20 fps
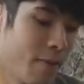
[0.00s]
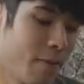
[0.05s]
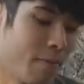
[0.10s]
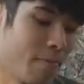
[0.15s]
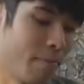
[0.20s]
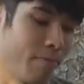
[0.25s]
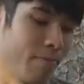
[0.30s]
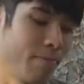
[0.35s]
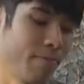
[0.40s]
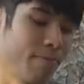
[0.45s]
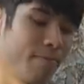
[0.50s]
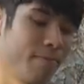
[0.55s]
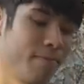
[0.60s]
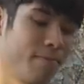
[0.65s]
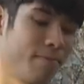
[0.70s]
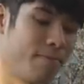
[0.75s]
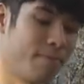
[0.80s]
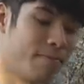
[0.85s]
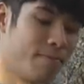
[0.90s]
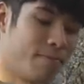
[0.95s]

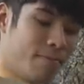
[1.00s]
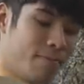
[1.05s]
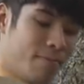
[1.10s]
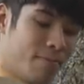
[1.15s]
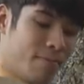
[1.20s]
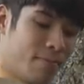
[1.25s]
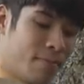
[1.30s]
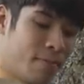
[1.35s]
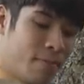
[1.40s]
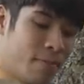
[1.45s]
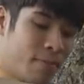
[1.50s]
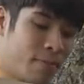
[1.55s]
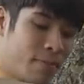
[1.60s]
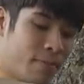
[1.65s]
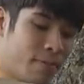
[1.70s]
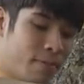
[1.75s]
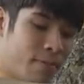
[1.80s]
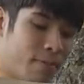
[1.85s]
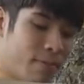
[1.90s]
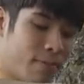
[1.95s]

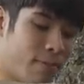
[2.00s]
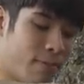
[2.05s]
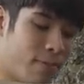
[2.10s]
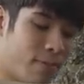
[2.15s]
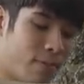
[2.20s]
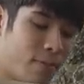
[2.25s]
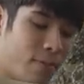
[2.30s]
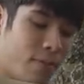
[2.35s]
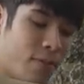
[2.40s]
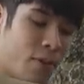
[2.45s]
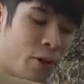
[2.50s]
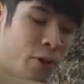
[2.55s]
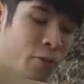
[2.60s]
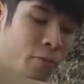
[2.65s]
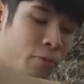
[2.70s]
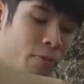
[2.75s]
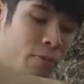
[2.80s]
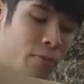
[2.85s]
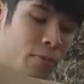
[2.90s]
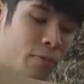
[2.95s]

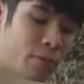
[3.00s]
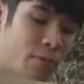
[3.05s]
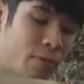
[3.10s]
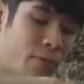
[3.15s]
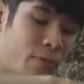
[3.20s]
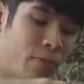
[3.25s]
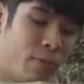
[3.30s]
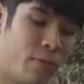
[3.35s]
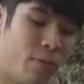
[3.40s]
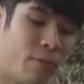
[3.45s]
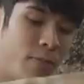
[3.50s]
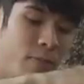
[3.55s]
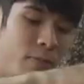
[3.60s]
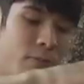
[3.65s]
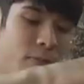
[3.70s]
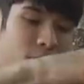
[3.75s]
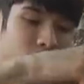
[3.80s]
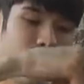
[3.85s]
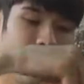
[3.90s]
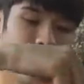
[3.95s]

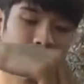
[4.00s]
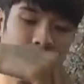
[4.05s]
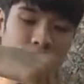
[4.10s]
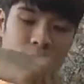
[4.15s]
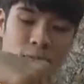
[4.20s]
No words are spoken by the person on screen.